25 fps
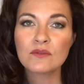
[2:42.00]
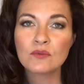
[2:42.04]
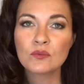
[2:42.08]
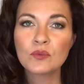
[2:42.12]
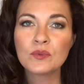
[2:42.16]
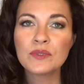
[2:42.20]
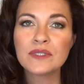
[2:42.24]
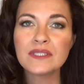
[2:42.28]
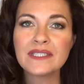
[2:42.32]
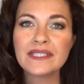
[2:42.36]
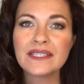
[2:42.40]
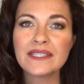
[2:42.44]

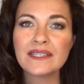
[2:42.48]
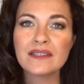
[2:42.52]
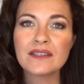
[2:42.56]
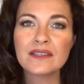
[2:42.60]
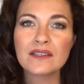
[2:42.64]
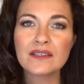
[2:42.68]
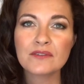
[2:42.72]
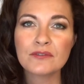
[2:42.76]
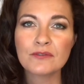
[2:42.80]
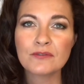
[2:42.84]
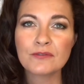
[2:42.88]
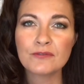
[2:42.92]
Really
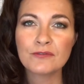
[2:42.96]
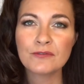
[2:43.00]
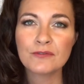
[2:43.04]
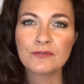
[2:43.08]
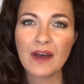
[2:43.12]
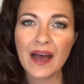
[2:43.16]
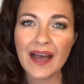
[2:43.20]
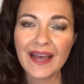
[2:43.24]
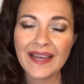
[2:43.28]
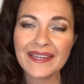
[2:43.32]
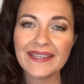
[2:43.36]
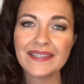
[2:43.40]

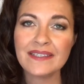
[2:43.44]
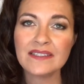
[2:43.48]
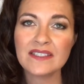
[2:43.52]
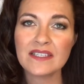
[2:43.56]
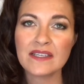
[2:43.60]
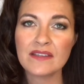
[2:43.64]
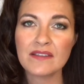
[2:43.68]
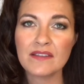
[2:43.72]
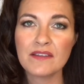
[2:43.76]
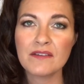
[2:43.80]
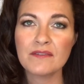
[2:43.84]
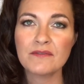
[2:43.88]
find
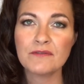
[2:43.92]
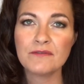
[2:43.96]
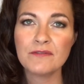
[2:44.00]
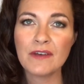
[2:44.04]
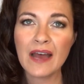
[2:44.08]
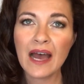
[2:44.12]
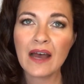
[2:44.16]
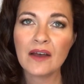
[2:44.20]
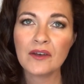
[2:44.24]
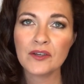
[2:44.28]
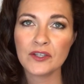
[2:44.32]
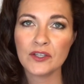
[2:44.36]
the
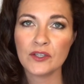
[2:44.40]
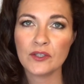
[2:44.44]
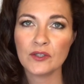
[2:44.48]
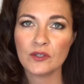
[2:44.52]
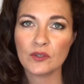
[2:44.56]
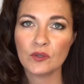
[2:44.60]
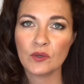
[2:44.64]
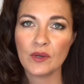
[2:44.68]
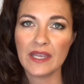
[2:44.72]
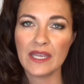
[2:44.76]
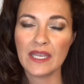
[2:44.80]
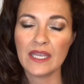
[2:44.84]

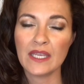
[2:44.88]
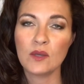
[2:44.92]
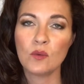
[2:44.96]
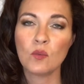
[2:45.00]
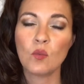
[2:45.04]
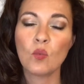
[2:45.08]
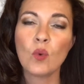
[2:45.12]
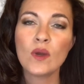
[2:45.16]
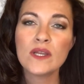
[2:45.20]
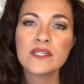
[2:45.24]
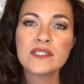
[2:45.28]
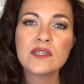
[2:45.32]
value
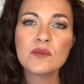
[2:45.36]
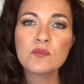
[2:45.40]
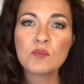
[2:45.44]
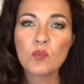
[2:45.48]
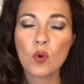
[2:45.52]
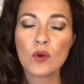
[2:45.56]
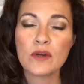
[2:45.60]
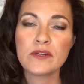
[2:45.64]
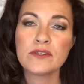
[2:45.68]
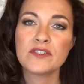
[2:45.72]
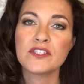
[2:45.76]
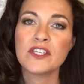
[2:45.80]
in what's
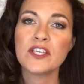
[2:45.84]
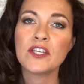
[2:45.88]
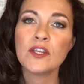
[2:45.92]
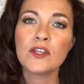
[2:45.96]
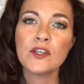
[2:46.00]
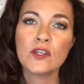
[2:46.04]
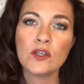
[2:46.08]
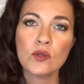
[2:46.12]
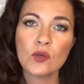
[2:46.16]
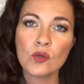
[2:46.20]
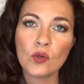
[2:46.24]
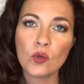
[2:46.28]
important to
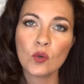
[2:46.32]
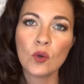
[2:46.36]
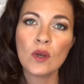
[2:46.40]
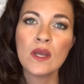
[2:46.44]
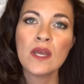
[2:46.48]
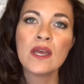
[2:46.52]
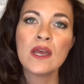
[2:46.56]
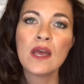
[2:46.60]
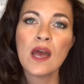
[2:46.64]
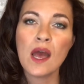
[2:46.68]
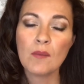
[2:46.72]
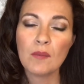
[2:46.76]
you
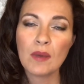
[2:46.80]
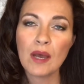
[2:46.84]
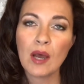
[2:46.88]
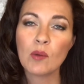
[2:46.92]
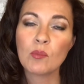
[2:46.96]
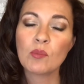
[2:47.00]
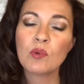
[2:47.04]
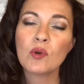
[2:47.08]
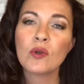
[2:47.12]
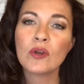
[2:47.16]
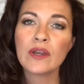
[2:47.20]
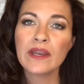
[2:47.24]

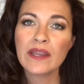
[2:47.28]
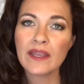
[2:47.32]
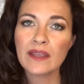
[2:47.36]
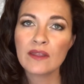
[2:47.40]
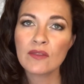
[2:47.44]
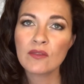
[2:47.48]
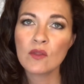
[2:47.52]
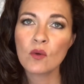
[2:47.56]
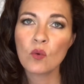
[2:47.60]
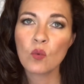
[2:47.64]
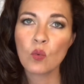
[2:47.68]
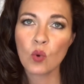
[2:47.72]
about putting
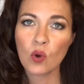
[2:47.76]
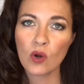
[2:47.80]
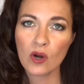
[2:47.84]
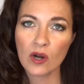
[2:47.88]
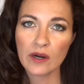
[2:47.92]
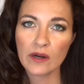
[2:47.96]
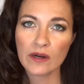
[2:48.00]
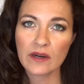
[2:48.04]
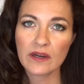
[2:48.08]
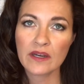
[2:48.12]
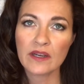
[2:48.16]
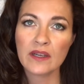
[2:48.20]
in the
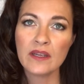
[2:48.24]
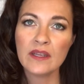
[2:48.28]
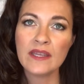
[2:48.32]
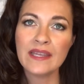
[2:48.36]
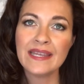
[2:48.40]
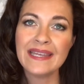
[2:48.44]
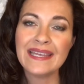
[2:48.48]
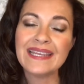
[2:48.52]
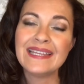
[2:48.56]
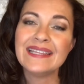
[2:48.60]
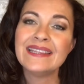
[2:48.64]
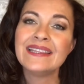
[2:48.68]
work
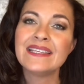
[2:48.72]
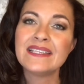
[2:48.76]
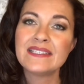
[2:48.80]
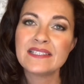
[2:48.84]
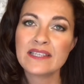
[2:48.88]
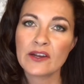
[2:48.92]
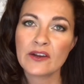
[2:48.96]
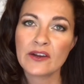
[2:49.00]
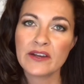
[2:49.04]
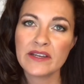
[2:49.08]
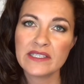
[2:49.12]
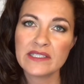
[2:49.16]
in these
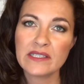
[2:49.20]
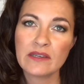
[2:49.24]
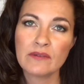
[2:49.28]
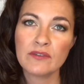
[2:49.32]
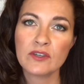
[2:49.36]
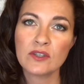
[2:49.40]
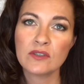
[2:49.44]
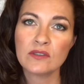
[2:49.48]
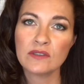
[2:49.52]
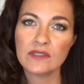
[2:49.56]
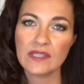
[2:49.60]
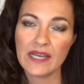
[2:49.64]
areas of
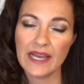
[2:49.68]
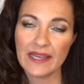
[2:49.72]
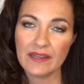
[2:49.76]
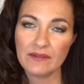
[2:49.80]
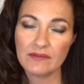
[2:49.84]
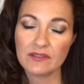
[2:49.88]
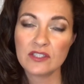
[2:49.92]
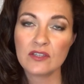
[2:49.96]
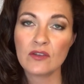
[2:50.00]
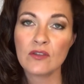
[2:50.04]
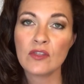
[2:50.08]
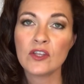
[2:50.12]
your
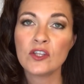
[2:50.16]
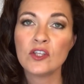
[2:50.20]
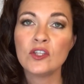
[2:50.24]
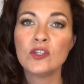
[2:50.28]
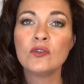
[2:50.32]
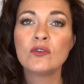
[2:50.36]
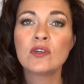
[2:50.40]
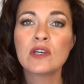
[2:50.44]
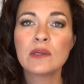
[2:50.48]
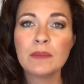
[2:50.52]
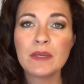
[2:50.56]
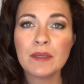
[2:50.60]
life so that
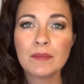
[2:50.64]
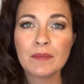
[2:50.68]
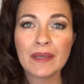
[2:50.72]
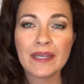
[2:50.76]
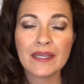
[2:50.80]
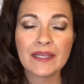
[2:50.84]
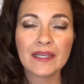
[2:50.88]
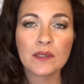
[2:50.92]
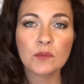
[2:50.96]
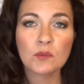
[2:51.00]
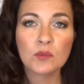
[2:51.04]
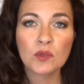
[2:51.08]
you can be
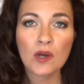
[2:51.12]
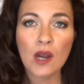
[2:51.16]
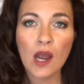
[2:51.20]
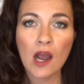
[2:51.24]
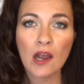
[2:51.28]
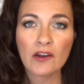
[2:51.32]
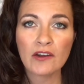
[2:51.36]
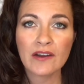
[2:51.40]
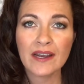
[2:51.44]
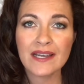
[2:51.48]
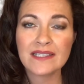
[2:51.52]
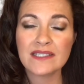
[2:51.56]
making
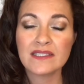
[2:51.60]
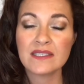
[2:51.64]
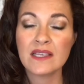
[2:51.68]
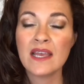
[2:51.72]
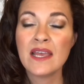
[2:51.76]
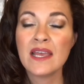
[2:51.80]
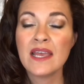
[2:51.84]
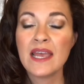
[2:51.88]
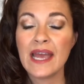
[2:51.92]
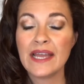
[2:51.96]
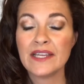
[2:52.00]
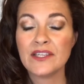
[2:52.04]
progress
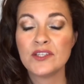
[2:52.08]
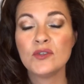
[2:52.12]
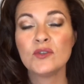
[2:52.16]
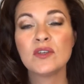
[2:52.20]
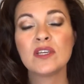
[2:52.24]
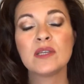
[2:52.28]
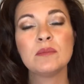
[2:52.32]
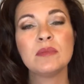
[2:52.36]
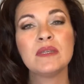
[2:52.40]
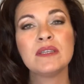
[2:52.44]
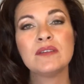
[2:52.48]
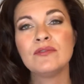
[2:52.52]
and you
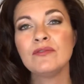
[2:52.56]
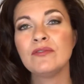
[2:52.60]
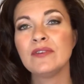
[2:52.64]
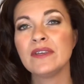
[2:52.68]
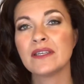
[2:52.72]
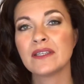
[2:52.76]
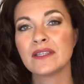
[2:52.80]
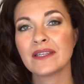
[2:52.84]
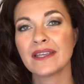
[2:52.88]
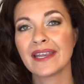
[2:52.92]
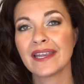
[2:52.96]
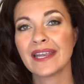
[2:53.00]
can be
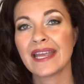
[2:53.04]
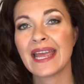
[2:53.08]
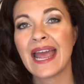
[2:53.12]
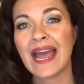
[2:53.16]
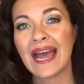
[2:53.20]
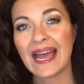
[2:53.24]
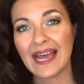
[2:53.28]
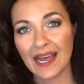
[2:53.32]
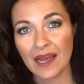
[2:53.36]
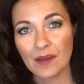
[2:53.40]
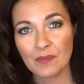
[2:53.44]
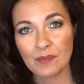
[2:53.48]
feeling
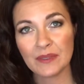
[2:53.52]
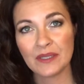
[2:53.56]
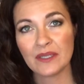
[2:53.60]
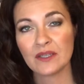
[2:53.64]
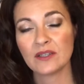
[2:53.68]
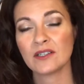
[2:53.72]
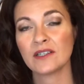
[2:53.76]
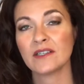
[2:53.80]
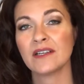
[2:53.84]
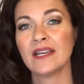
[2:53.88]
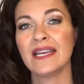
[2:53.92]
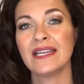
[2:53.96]

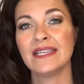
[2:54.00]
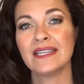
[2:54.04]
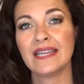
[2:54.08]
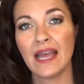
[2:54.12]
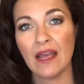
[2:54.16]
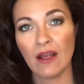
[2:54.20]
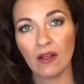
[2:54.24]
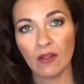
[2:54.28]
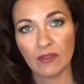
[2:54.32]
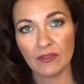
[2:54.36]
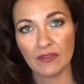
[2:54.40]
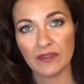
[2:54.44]
happier and
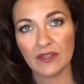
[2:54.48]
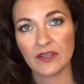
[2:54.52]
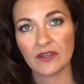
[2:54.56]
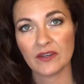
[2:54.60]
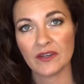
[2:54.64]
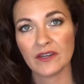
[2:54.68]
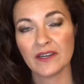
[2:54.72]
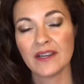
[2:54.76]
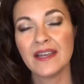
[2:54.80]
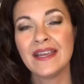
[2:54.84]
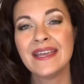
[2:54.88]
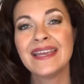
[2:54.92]

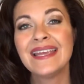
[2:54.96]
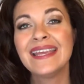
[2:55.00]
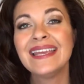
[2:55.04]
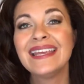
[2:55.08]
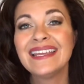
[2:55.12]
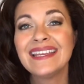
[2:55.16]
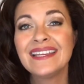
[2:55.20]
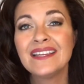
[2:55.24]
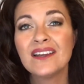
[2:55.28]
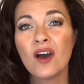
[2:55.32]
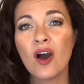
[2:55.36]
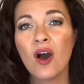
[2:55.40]
healthier
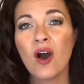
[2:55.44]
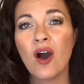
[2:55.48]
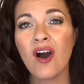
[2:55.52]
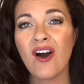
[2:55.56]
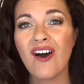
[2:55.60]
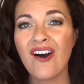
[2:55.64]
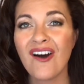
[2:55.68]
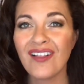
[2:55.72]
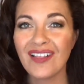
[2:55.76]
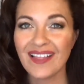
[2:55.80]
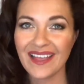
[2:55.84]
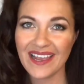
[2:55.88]
in
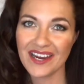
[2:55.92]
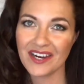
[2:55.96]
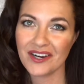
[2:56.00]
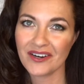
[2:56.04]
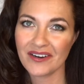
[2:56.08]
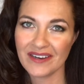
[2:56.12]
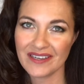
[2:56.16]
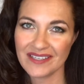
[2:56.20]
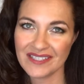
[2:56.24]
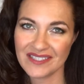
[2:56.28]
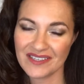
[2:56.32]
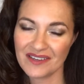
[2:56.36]
all
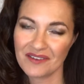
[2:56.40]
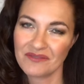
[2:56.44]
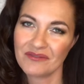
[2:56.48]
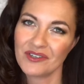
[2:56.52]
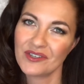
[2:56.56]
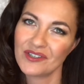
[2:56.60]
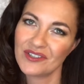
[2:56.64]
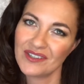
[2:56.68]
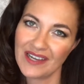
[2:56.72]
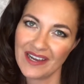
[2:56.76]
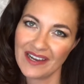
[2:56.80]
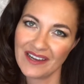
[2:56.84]
areas of
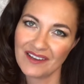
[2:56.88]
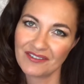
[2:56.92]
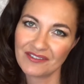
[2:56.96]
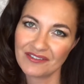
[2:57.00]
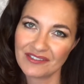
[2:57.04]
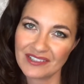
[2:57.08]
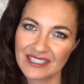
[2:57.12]
your life.